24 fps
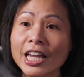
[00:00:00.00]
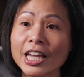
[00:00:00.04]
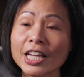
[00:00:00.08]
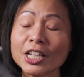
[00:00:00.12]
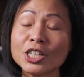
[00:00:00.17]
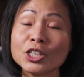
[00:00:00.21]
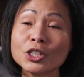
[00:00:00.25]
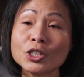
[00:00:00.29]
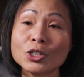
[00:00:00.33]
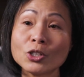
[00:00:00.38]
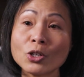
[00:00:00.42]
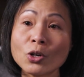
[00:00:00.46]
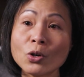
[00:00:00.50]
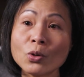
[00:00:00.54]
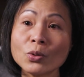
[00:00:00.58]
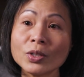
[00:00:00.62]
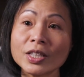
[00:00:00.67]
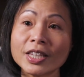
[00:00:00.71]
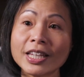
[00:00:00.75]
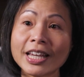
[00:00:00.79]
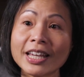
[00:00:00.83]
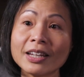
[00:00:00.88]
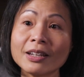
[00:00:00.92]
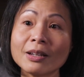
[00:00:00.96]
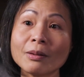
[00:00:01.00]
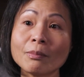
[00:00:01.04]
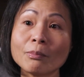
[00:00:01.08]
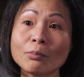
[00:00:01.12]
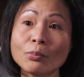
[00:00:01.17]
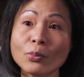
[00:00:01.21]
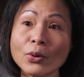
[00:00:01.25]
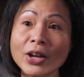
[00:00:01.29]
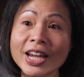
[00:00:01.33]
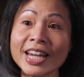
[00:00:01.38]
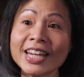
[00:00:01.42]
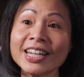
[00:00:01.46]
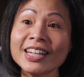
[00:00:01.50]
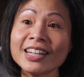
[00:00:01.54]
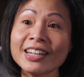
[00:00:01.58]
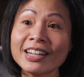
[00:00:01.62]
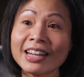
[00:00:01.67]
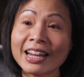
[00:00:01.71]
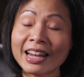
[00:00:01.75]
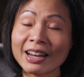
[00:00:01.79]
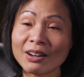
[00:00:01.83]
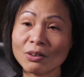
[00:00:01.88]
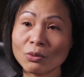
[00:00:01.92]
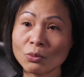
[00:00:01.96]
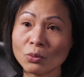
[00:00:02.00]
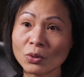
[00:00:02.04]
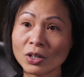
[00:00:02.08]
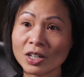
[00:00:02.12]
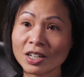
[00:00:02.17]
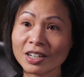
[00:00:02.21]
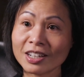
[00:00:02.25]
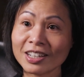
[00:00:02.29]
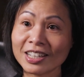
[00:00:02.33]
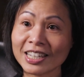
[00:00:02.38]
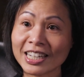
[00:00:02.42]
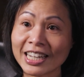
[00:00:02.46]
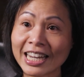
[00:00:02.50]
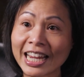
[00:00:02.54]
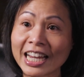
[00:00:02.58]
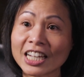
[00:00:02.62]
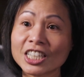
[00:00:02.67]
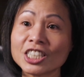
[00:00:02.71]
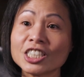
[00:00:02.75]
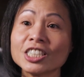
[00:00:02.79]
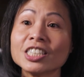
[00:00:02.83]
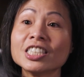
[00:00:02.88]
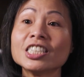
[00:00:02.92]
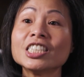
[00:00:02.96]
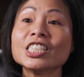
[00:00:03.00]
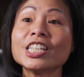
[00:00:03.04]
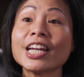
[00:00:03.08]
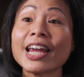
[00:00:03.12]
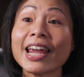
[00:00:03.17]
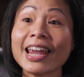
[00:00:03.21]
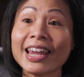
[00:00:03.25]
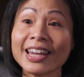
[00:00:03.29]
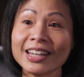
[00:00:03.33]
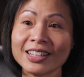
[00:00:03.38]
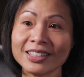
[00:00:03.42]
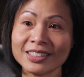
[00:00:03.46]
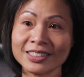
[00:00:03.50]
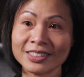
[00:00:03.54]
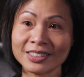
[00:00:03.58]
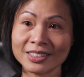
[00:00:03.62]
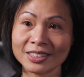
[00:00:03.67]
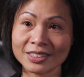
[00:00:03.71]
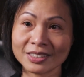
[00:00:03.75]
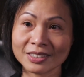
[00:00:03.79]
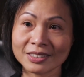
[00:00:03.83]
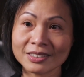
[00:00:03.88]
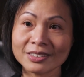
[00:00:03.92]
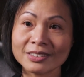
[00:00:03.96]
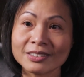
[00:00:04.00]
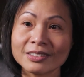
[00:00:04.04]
it showed that brain network connections changed